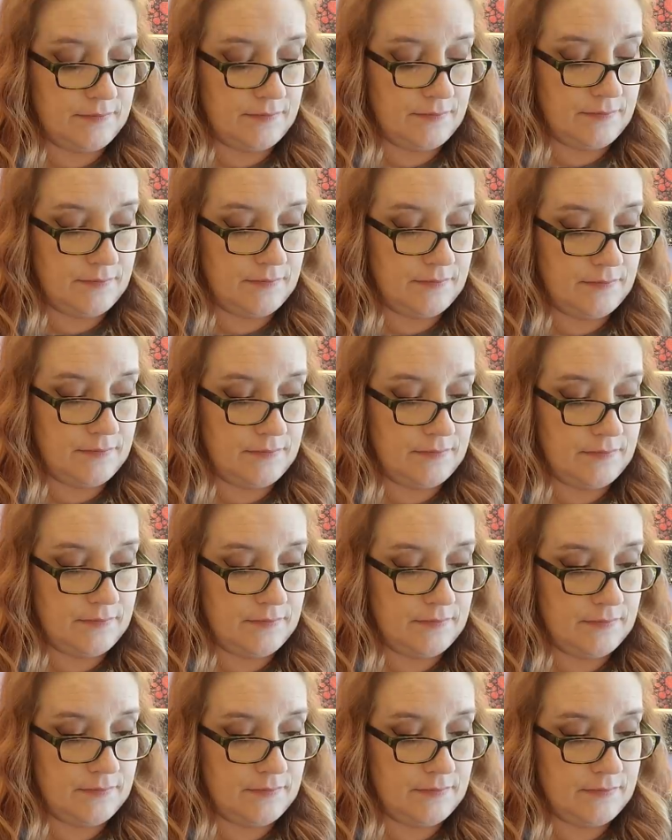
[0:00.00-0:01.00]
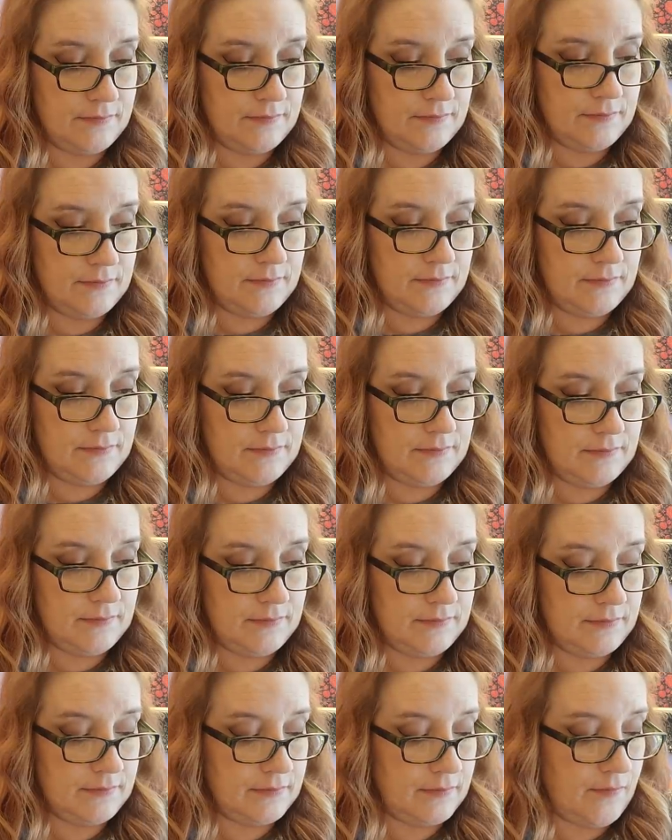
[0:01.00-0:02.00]

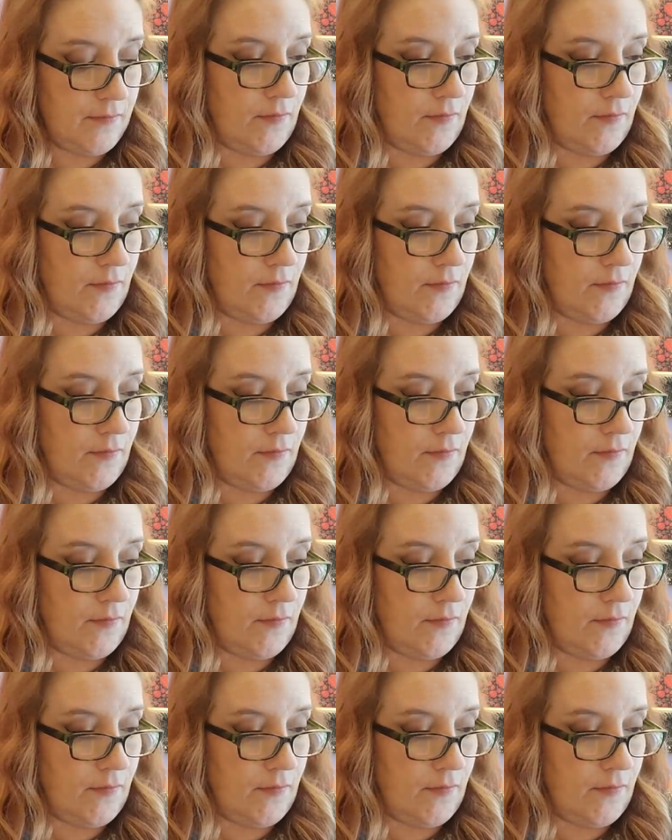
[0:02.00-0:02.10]
Nothing is said.